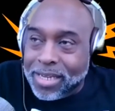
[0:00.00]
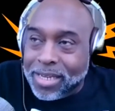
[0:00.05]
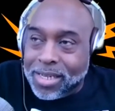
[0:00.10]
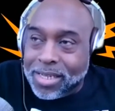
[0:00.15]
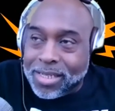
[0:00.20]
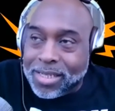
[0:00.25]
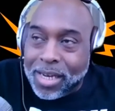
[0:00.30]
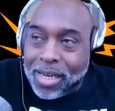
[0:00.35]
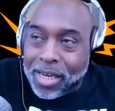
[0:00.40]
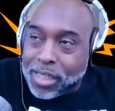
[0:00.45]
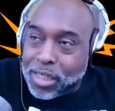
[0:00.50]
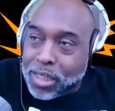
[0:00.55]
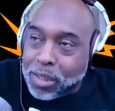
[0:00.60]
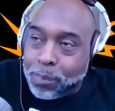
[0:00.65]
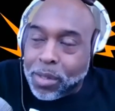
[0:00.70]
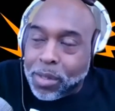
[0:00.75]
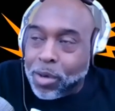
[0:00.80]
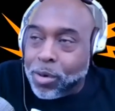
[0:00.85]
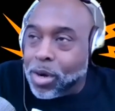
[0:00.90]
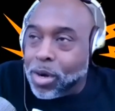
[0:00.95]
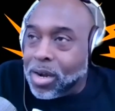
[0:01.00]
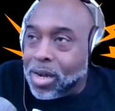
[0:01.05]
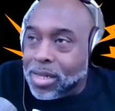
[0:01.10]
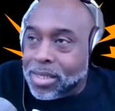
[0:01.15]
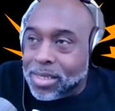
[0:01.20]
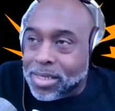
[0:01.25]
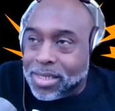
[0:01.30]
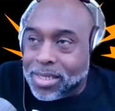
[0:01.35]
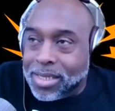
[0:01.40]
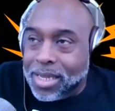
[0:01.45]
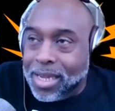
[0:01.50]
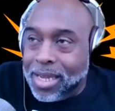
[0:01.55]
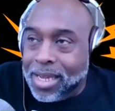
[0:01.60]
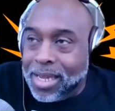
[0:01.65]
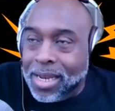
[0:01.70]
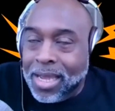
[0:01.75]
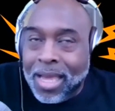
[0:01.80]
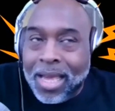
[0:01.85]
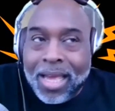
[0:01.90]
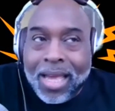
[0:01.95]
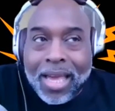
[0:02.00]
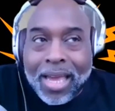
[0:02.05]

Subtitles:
and just it exploded on the scene.